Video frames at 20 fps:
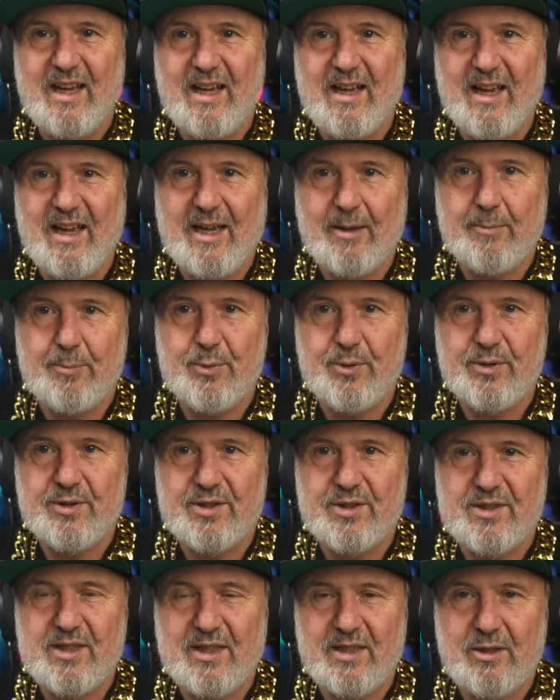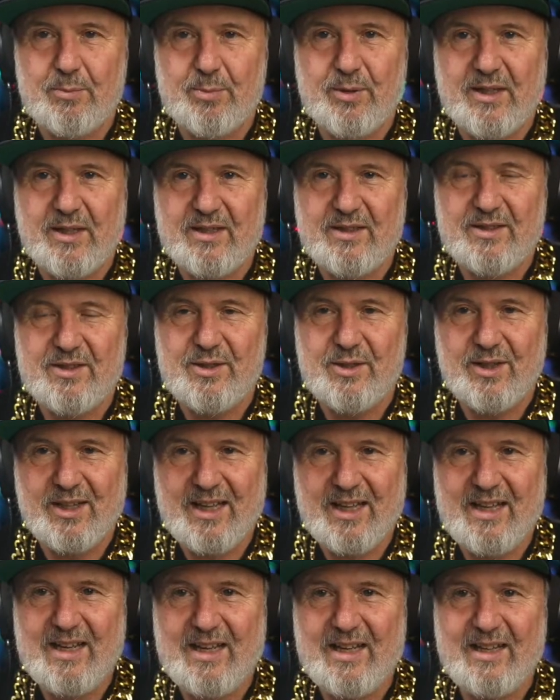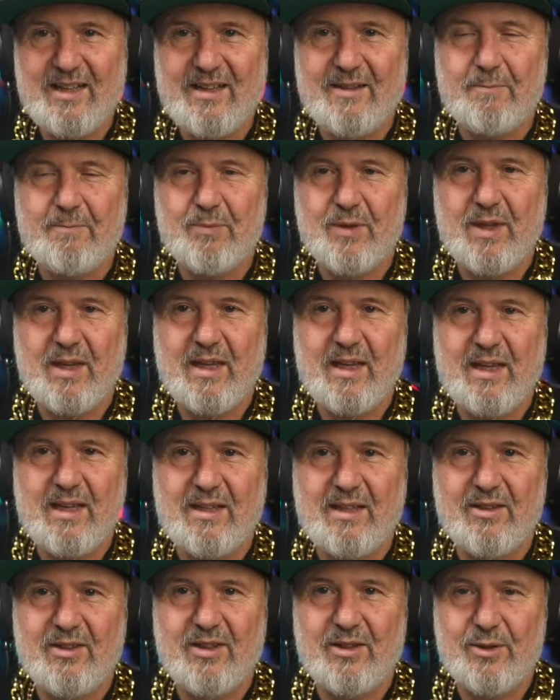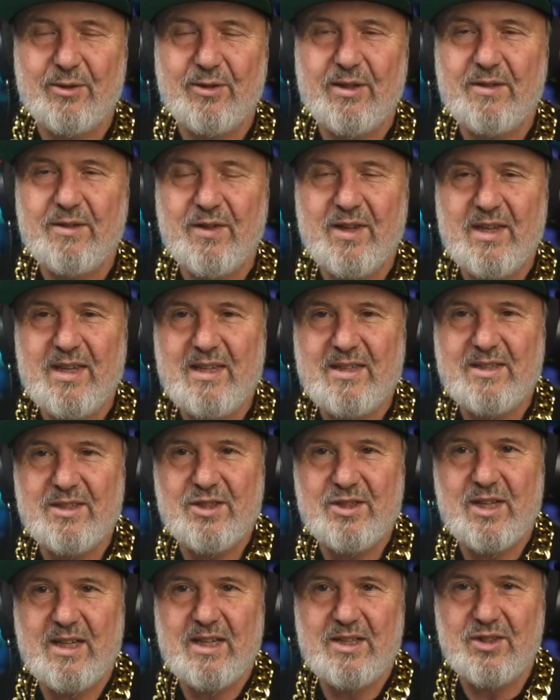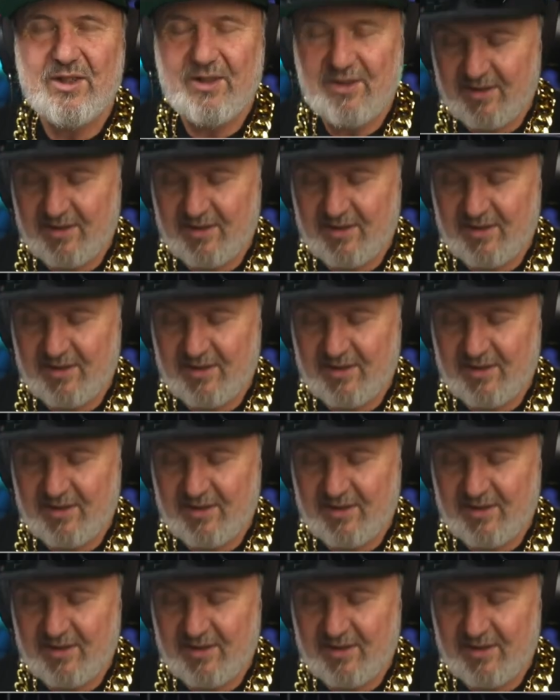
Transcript: outputs that you plug into your car and your EV to charge